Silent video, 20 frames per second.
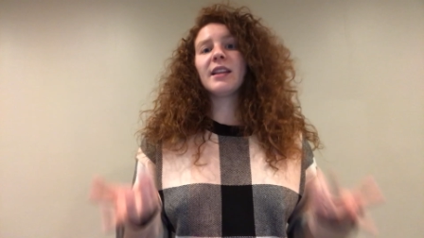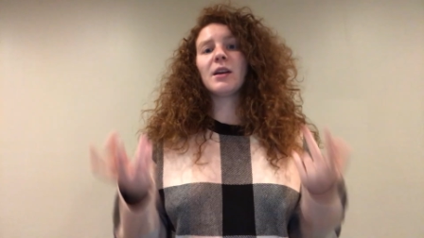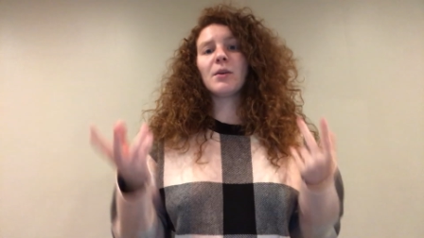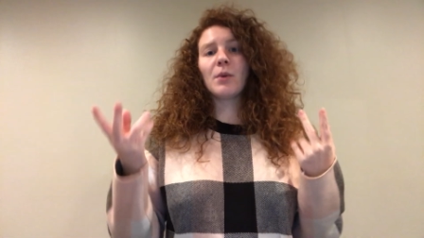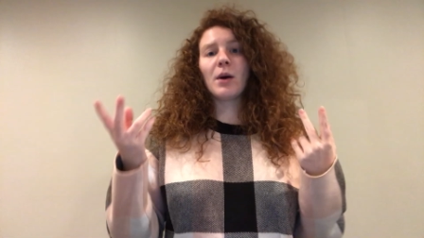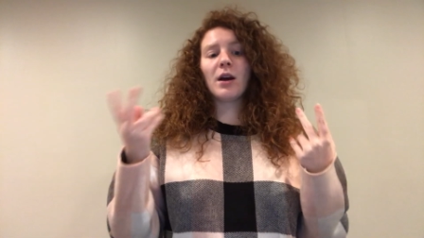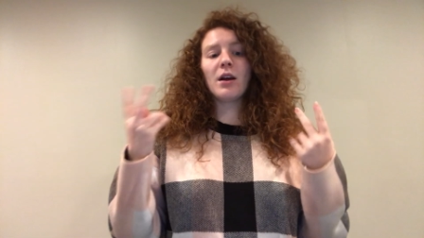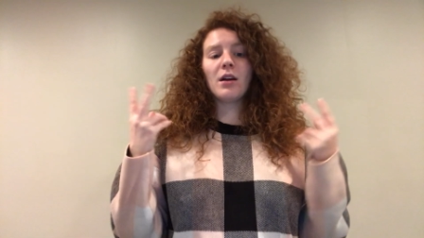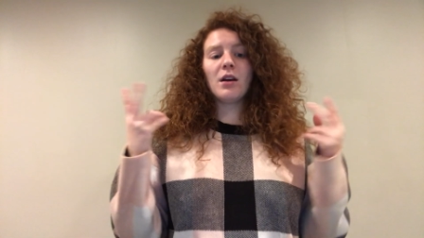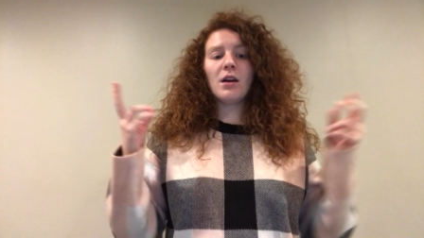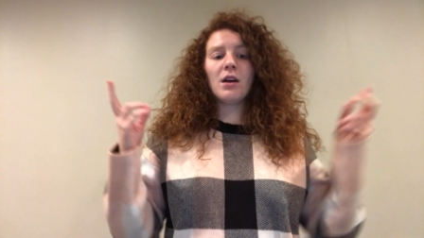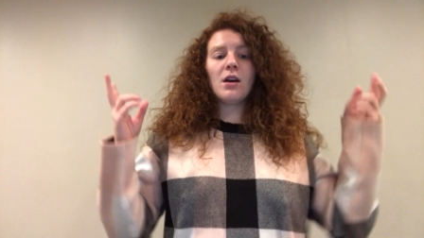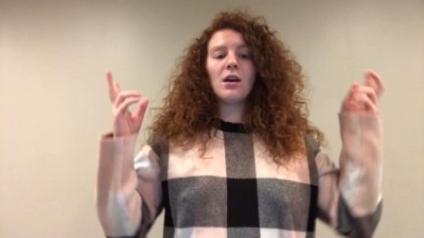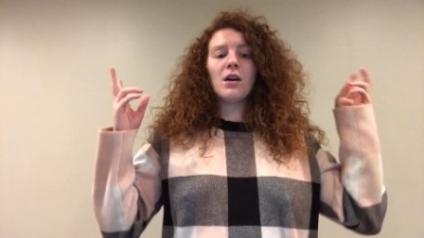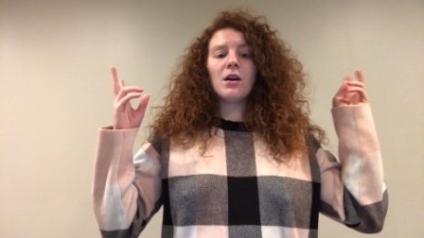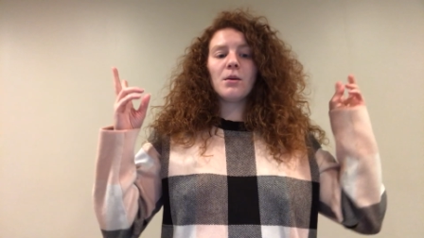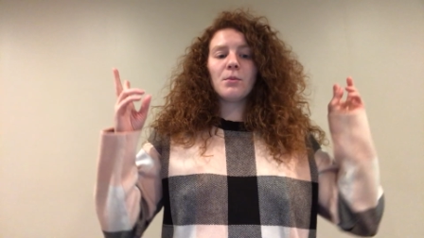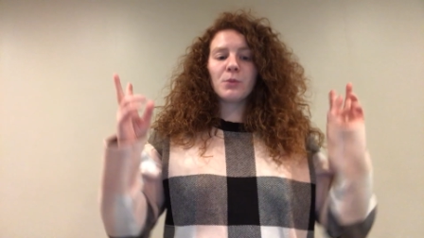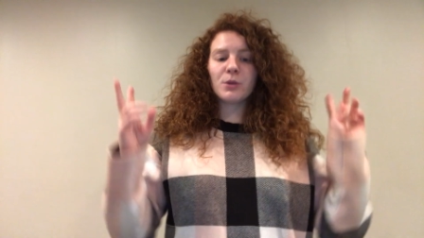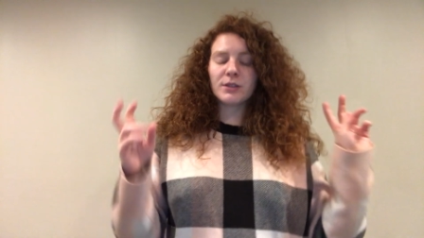They want
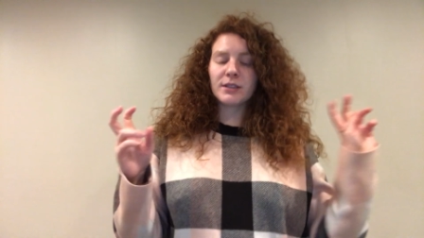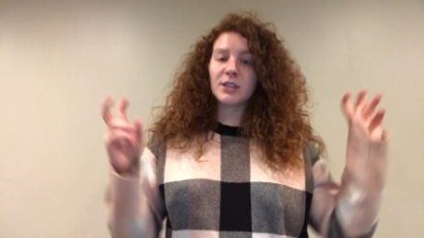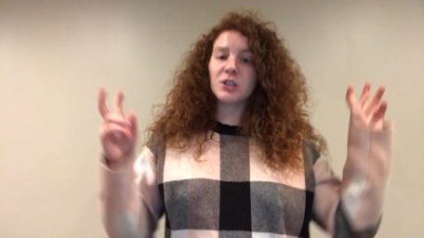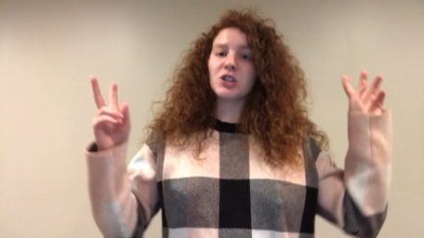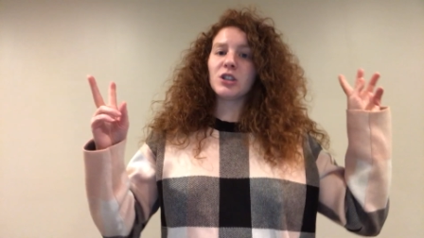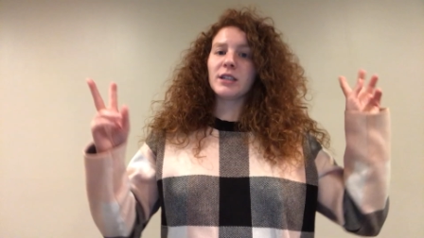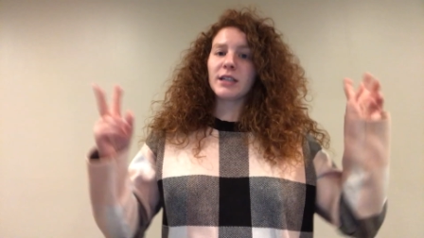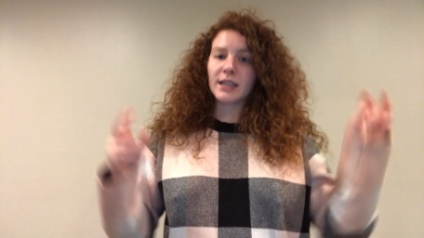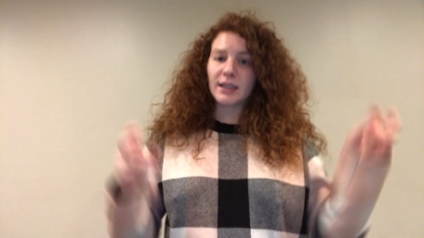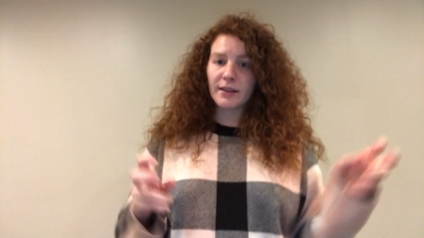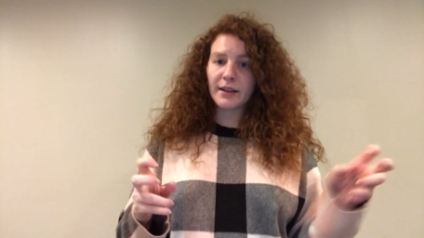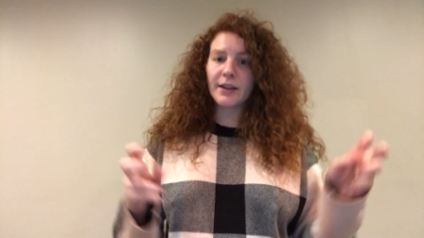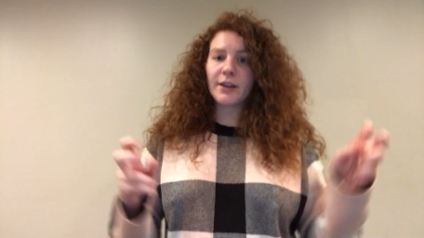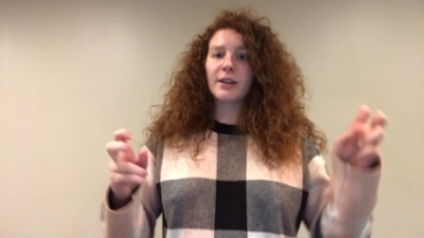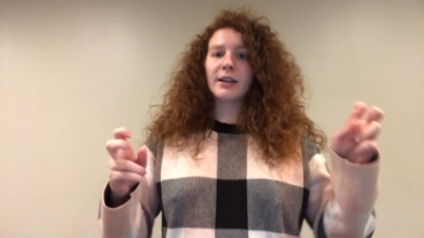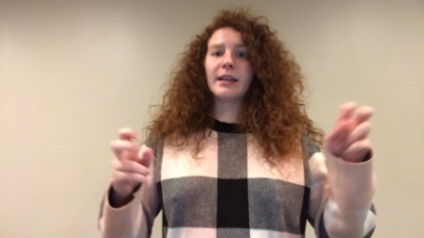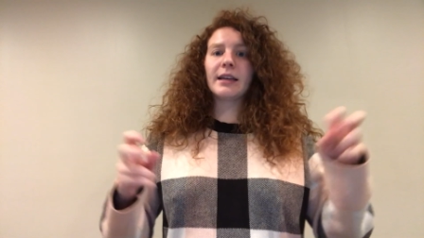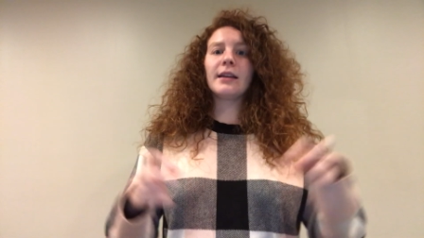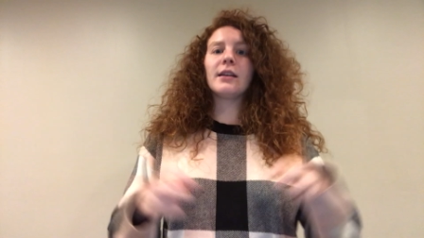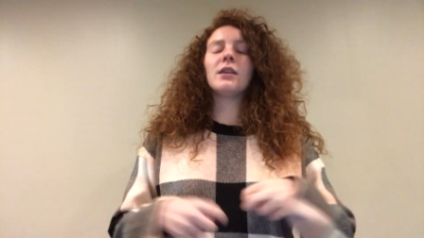precision and
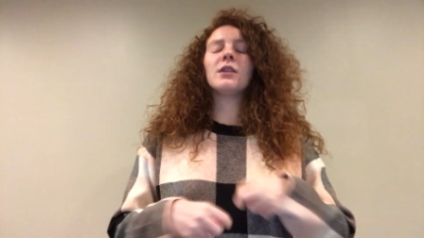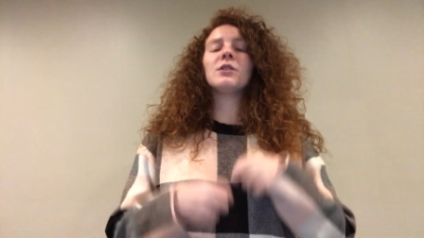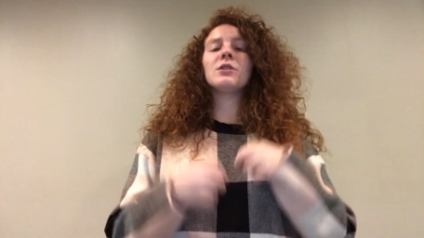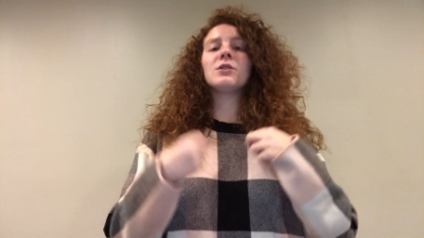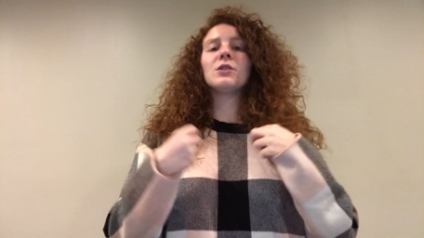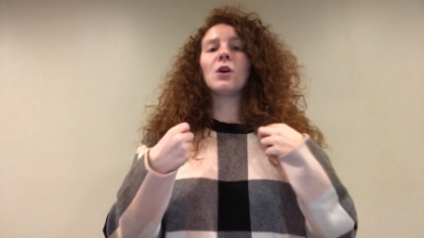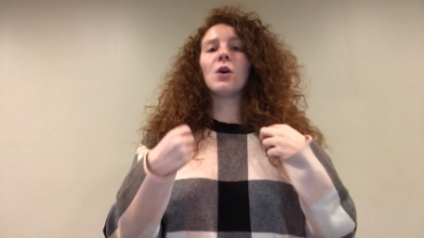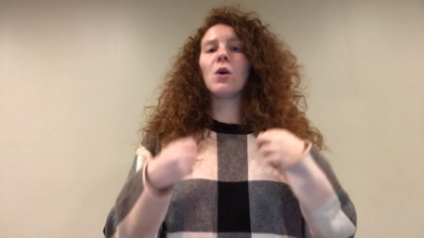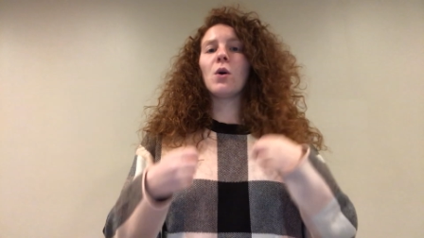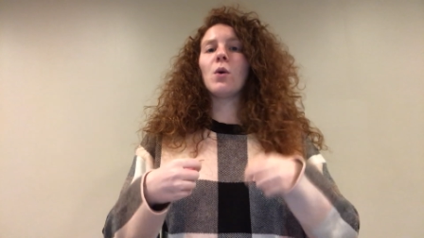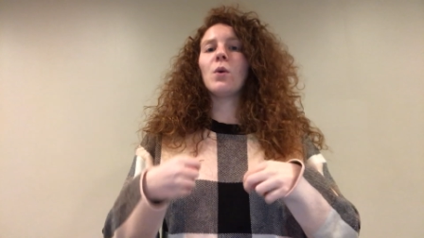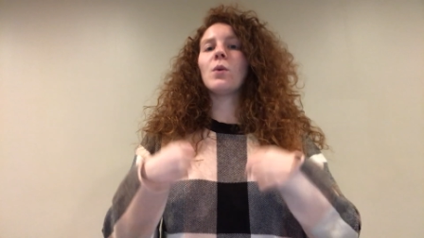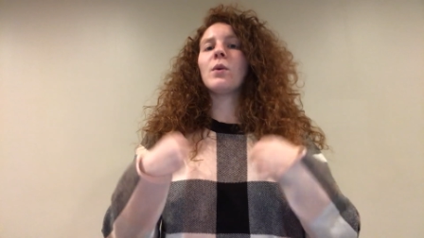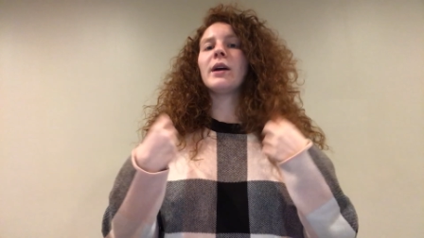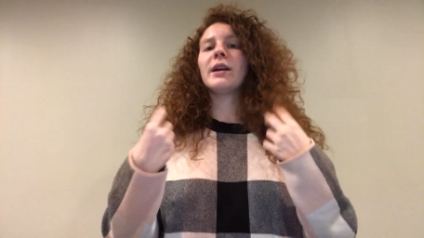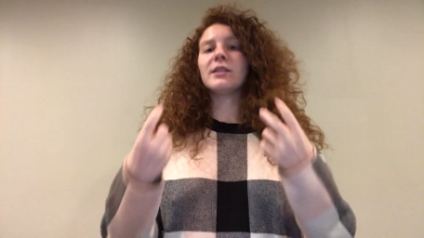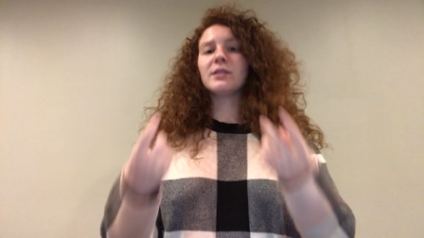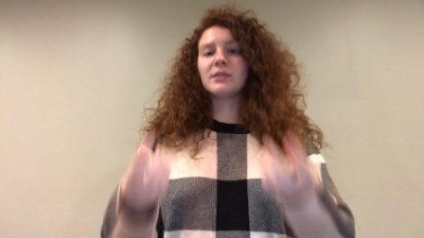clarity, so